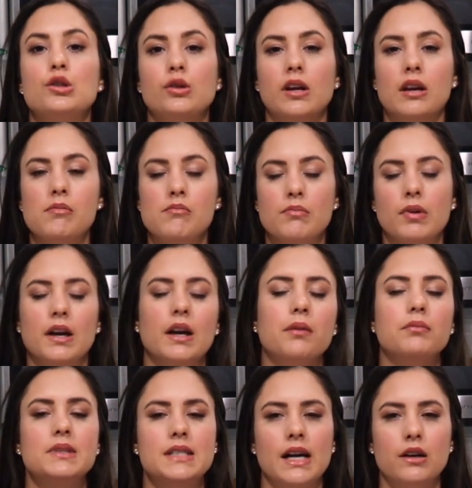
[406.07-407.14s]
so it can
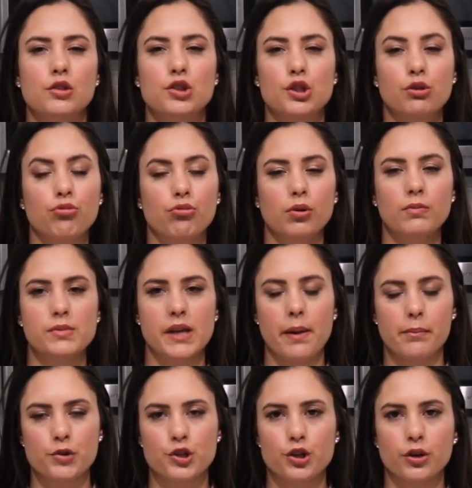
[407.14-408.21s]
come down to room
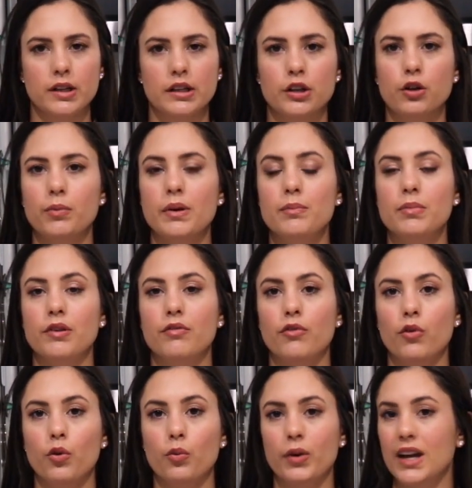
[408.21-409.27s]
temperature a little bit
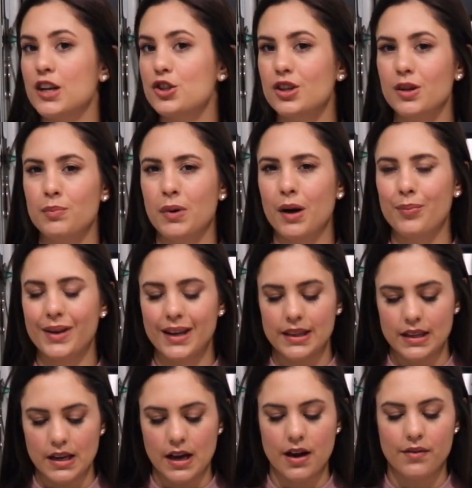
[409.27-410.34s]
before we actually pop it in
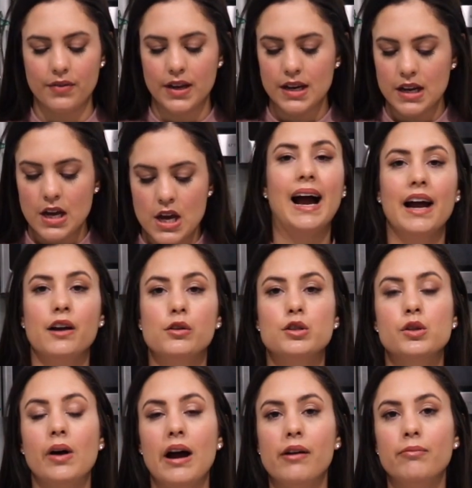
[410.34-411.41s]
the oven. I
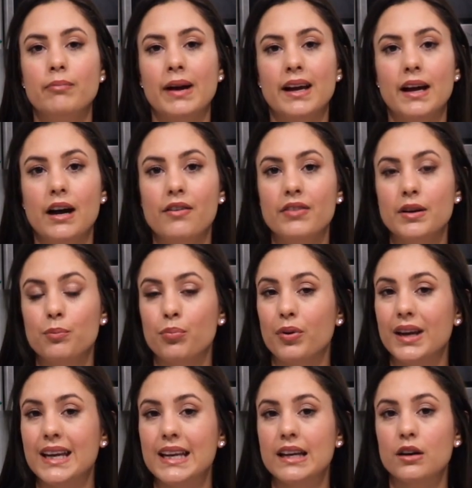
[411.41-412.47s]
also have my oven
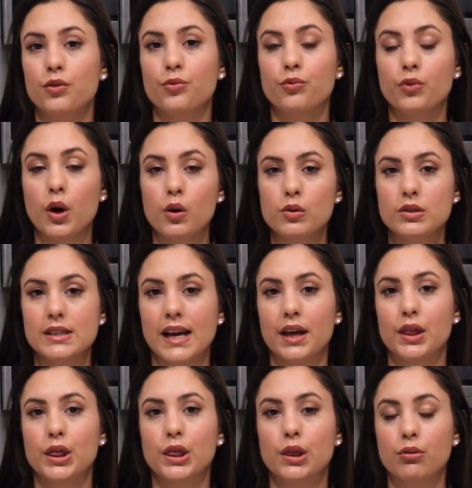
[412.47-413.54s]
preheated on roast
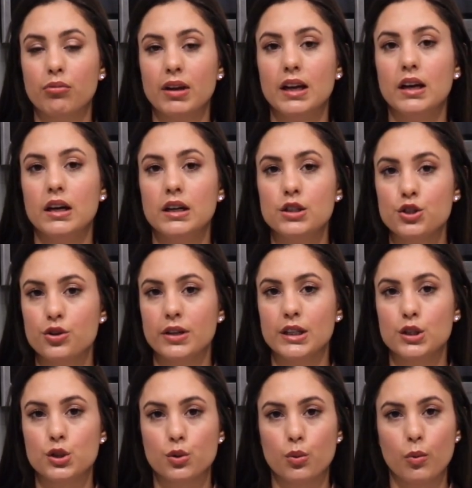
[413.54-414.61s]
at
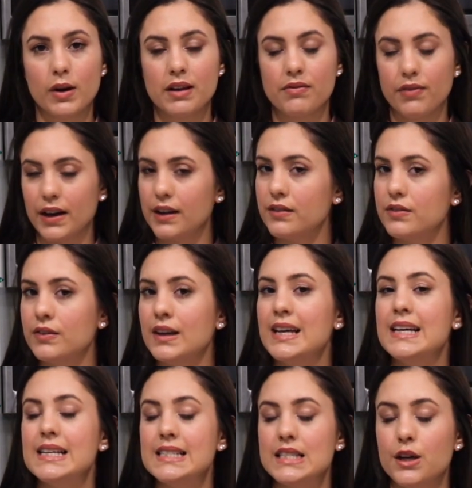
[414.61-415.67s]
325
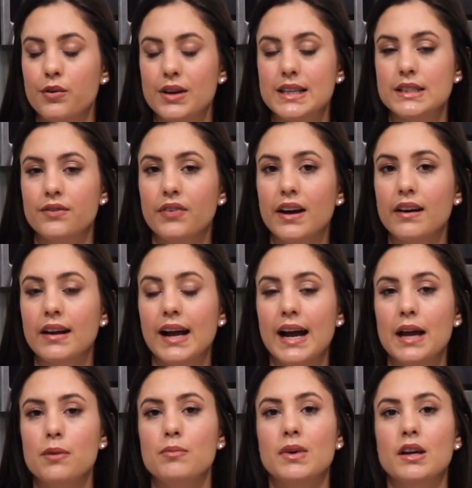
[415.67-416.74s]
degrees
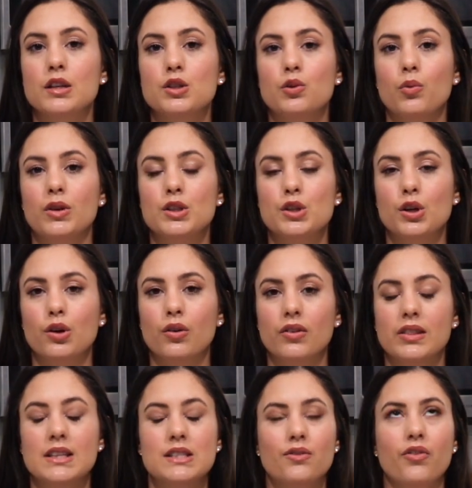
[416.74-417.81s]
Fahrenheit because you want to
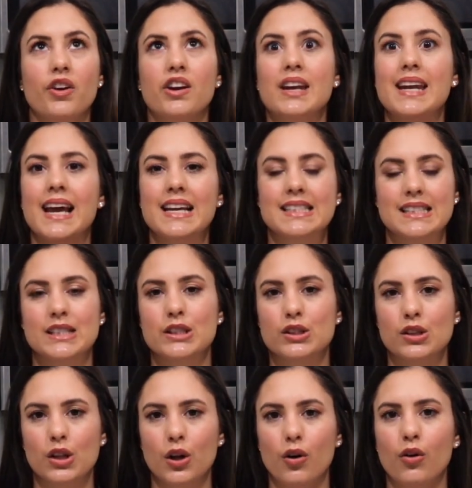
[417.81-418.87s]
cook this very nice and
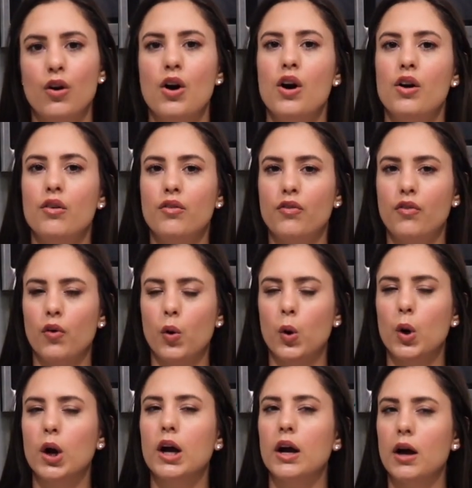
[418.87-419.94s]
slow
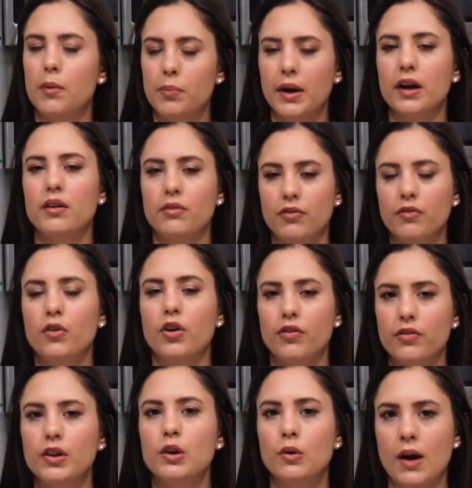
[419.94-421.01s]
for a
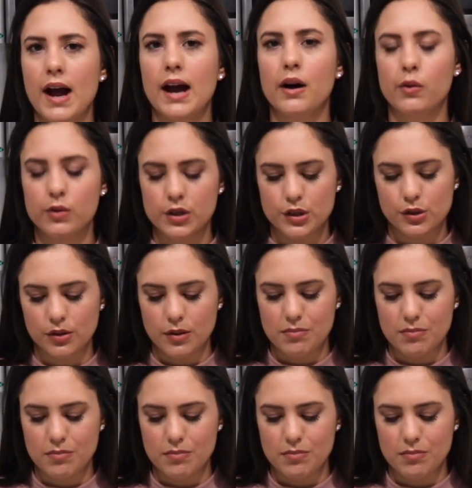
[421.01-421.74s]
few hours so